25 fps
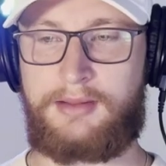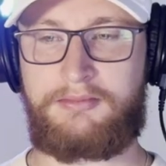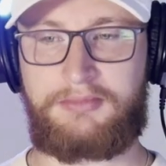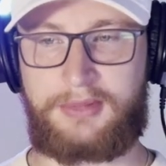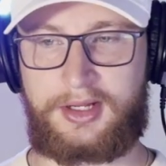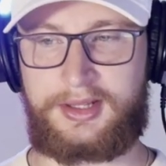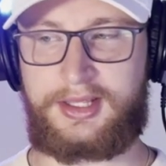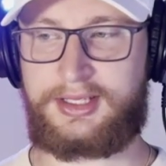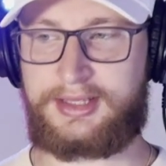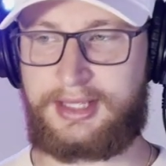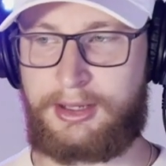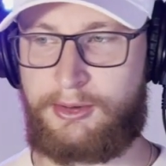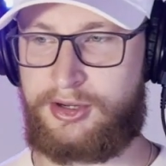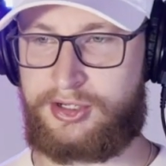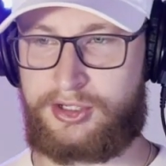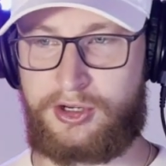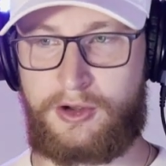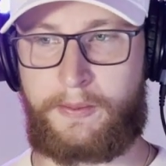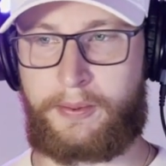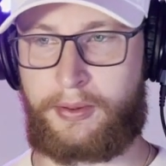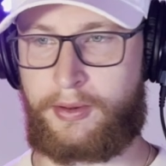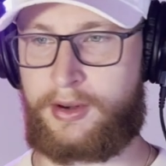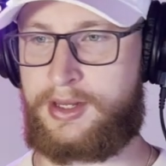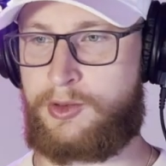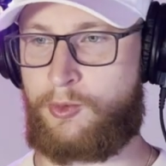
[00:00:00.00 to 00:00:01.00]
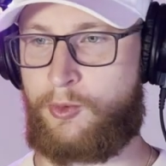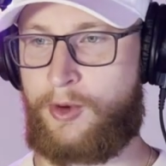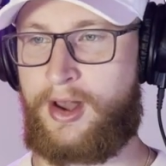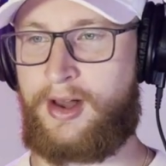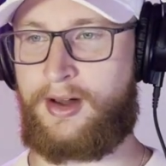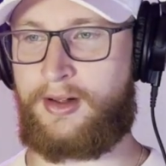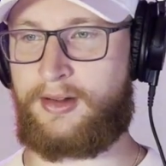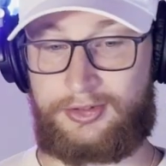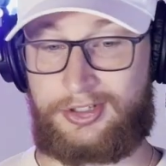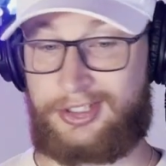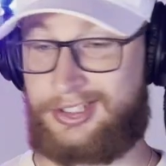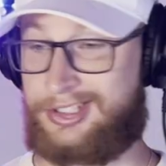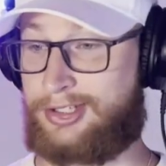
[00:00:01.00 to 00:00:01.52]
I think they would do pretty
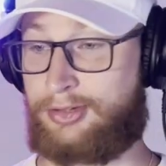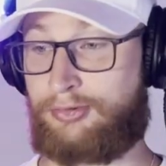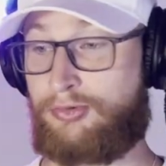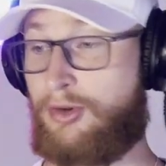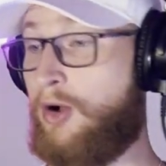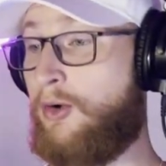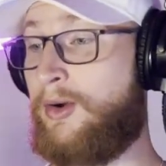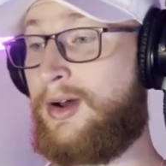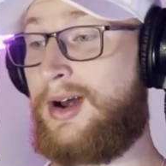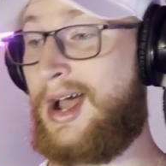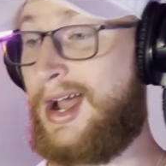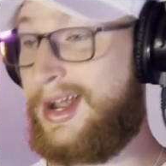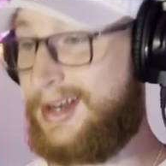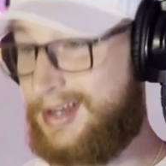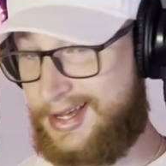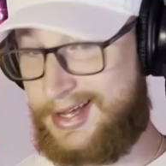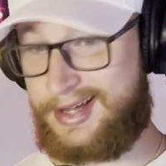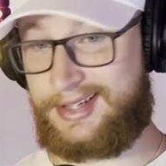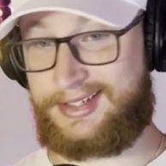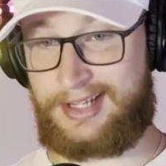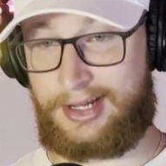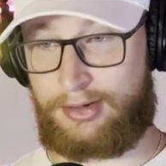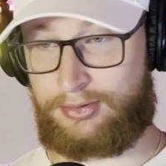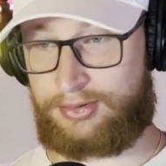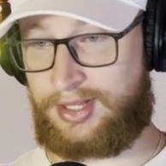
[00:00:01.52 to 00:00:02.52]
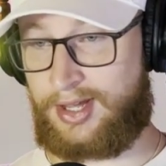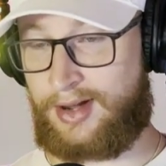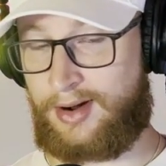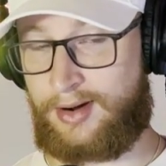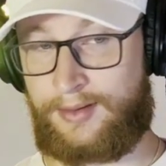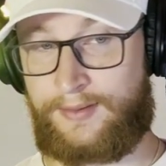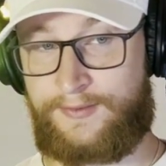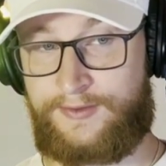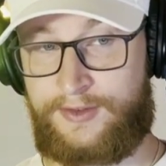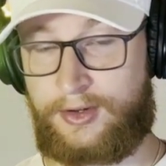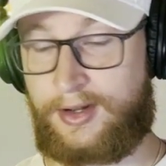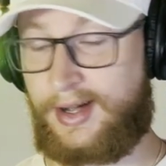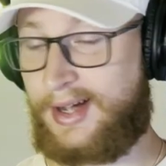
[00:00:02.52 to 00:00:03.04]
well. Just throwing ideas out there.
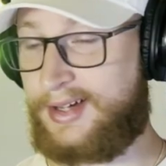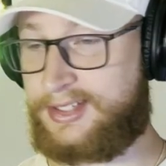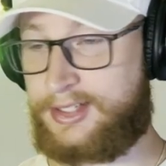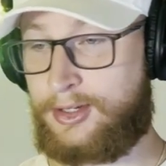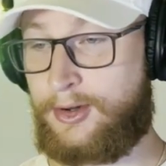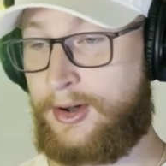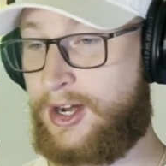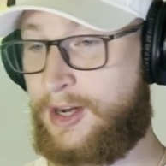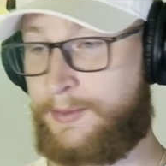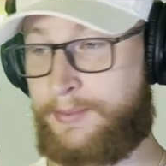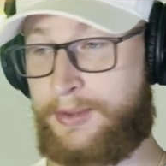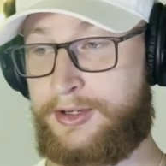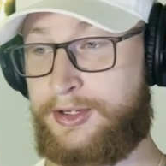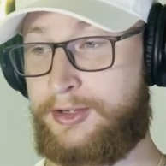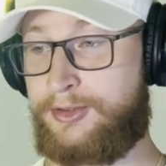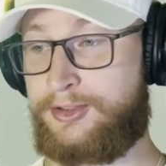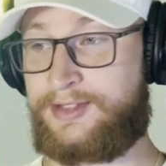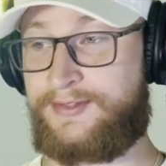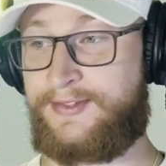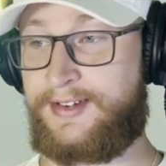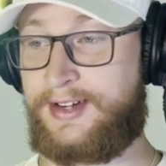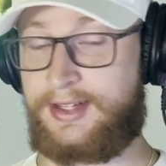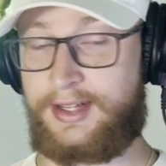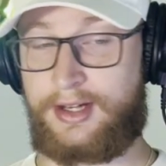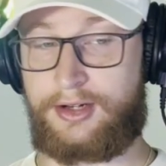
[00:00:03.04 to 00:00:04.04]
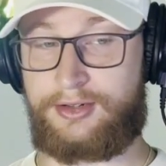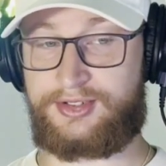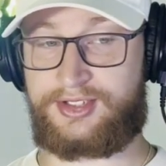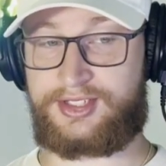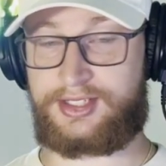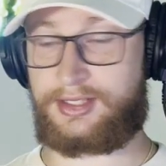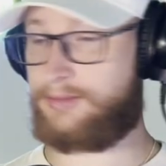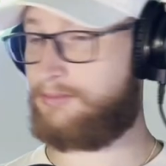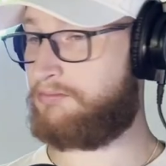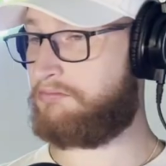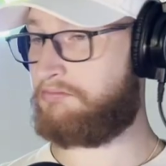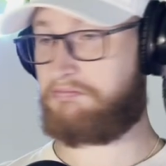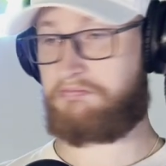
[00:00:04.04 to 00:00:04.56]
If you guys know how to produce videos,
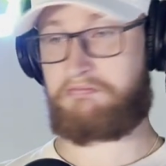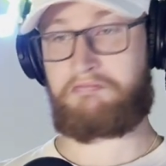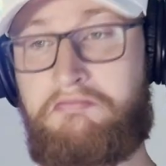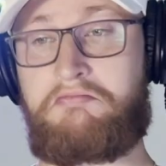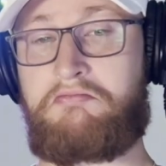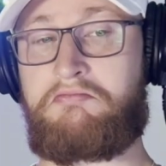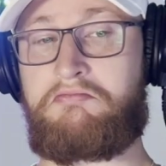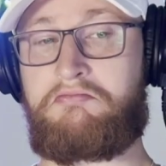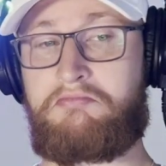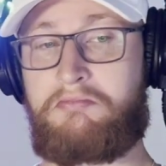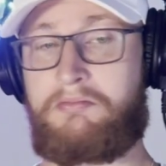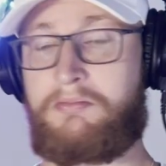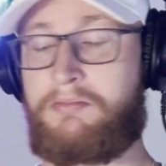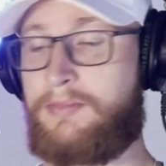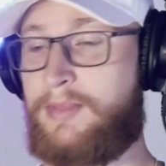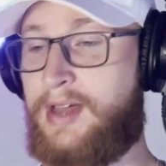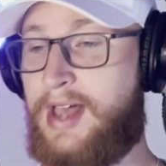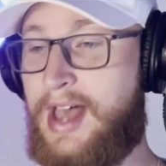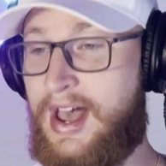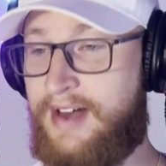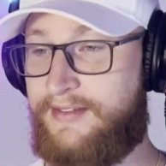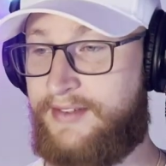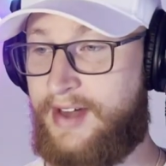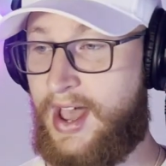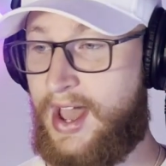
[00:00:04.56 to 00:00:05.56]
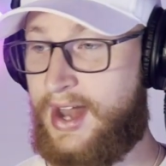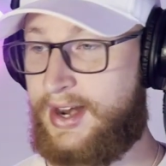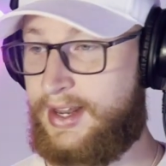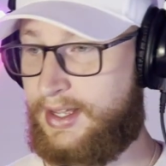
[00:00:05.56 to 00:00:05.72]
have at